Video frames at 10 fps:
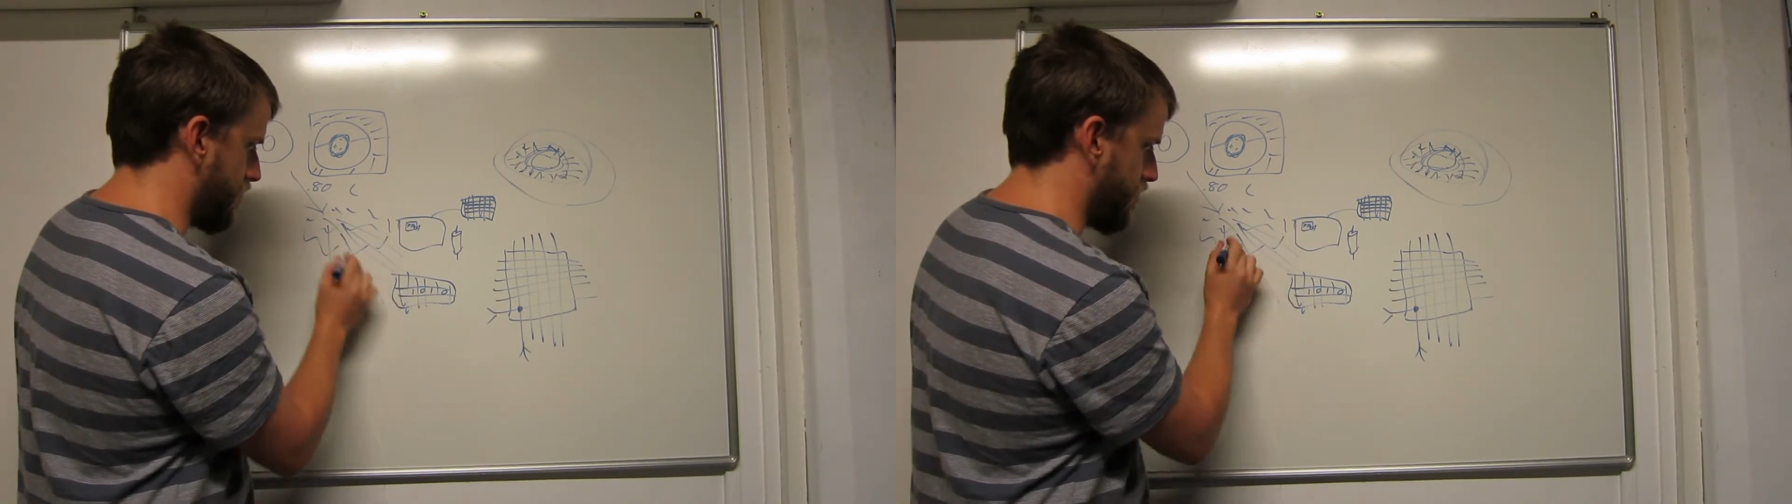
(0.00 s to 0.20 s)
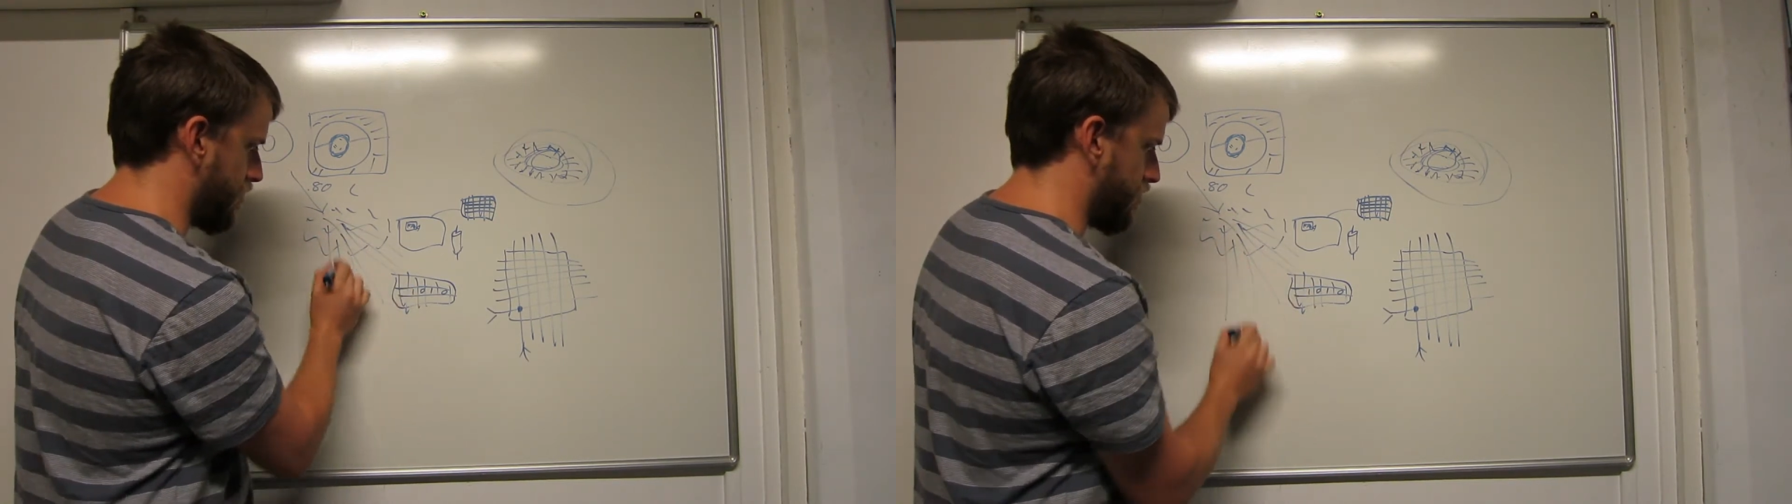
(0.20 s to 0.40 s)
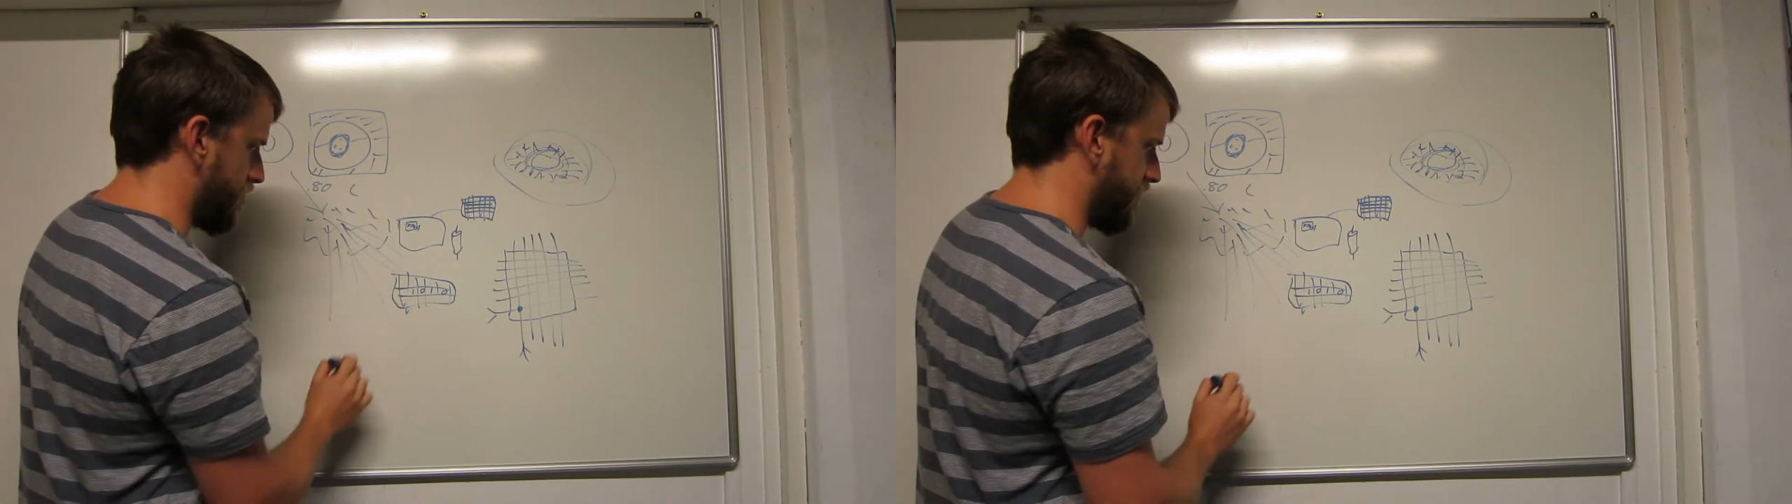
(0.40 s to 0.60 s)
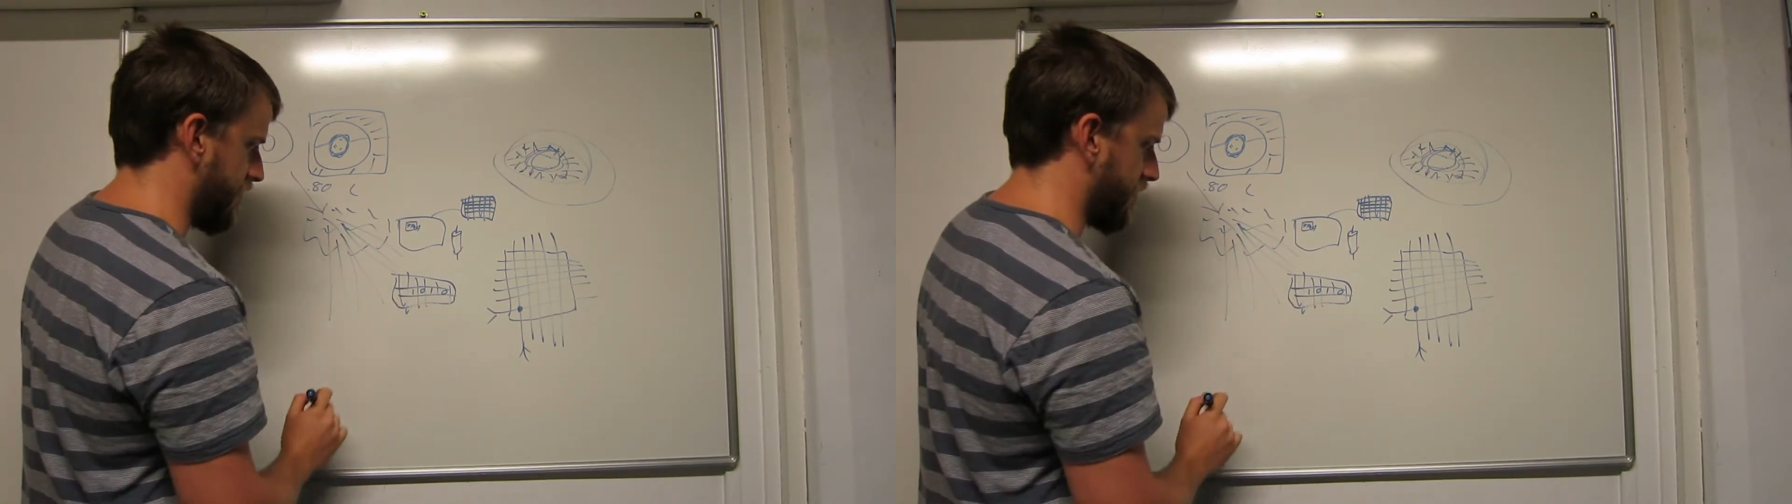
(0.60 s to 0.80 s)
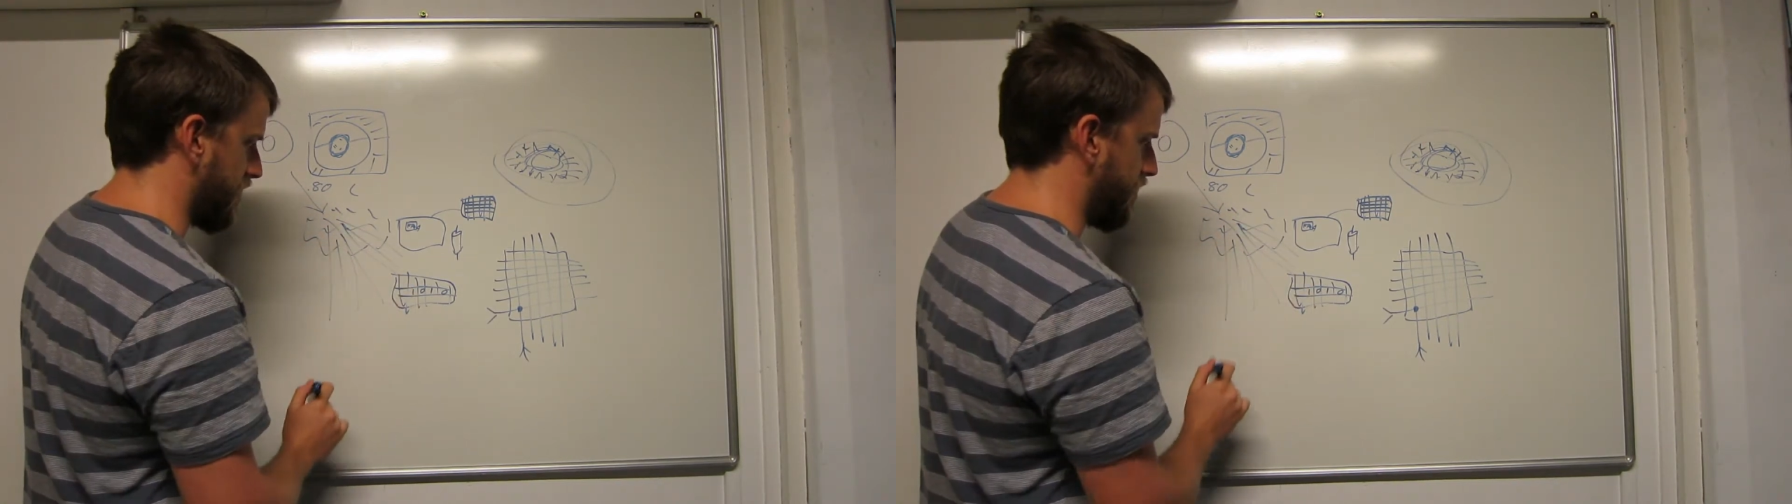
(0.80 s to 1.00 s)
and all sorts of
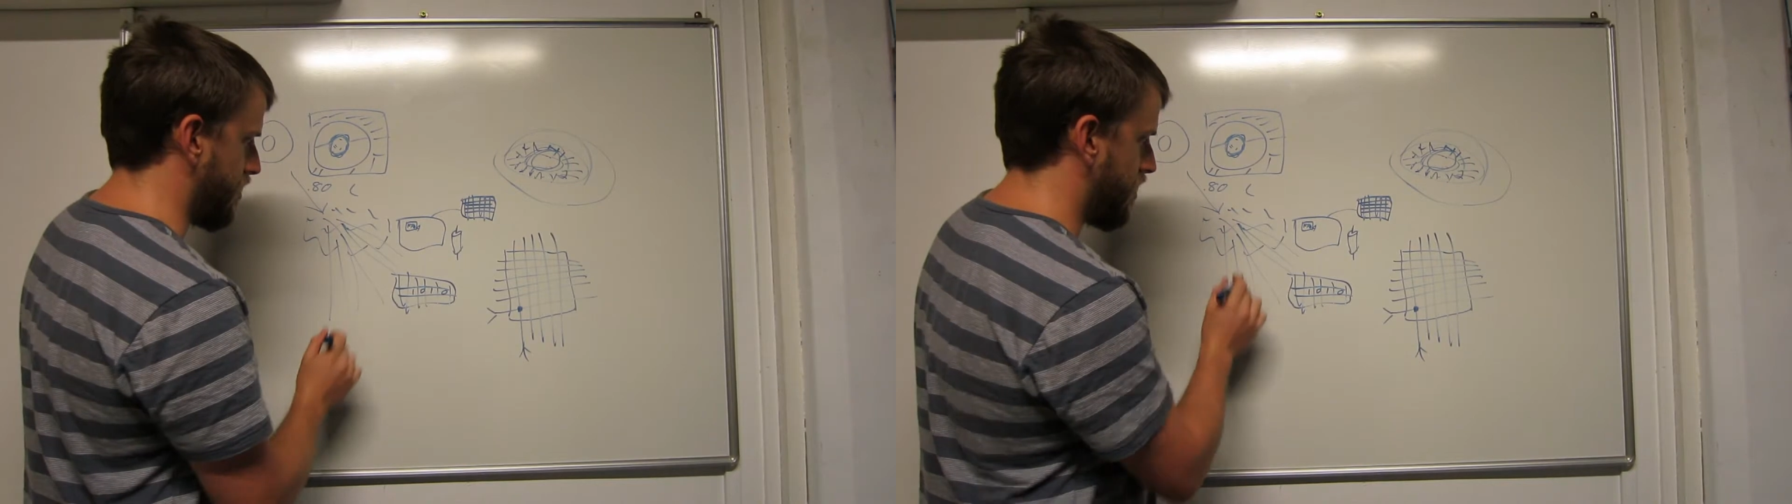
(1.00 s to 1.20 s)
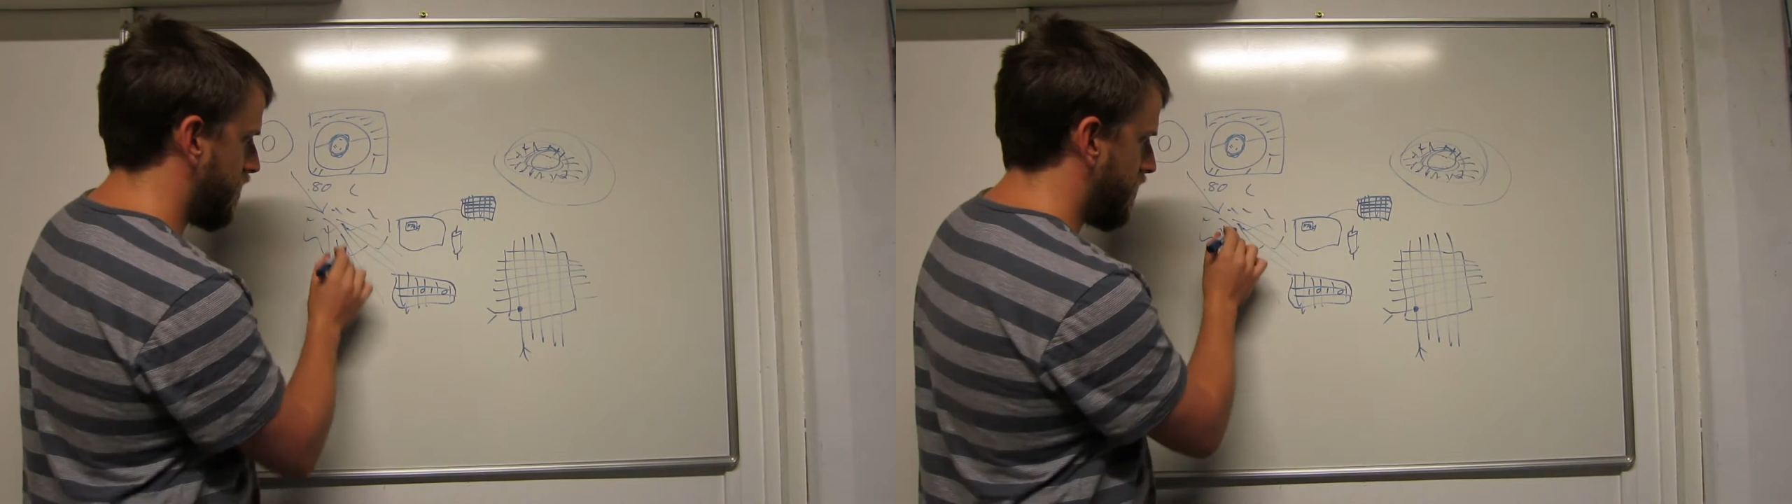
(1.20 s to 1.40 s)
other garbage.